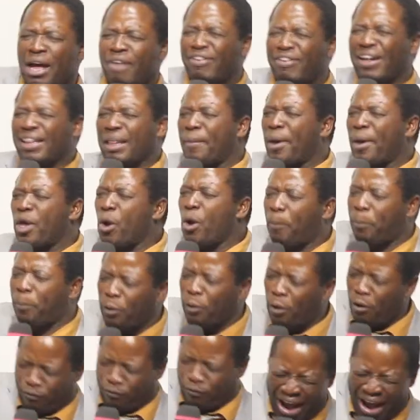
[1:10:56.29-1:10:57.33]
Father, may you
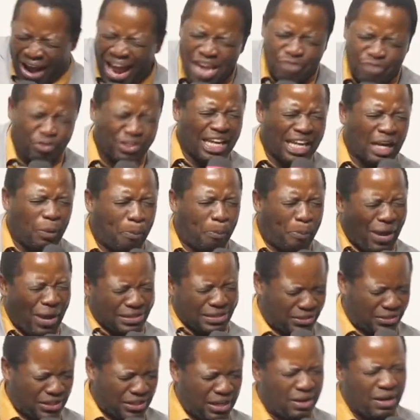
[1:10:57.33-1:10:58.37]
provide for that
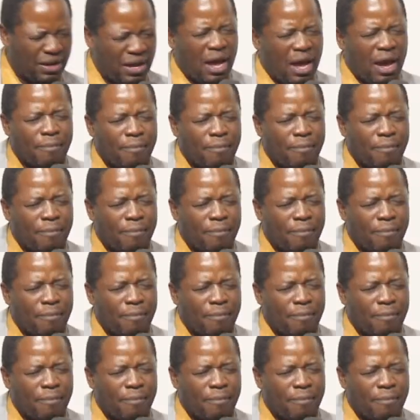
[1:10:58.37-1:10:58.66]
person.